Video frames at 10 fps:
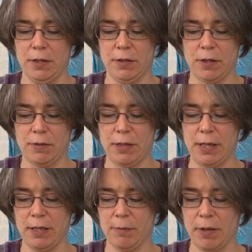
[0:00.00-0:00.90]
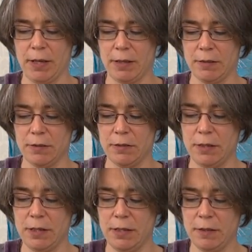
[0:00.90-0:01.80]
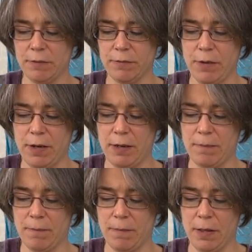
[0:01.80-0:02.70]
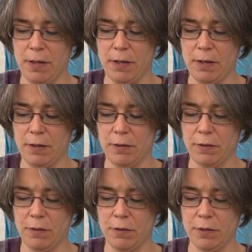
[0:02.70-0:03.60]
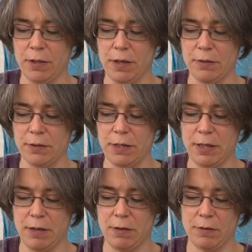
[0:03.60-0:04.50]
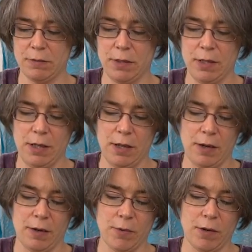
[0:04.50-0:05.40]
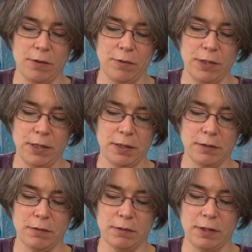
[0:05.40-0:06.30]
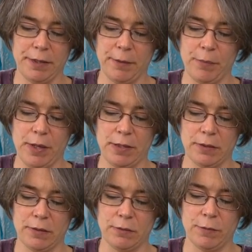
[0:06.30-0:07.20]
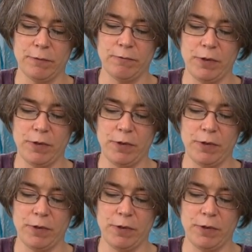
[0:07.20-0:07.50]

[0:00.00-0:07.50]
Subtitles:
So taking my hand underneath the frame, the hook goes down. I'm holding it not like a pencil, but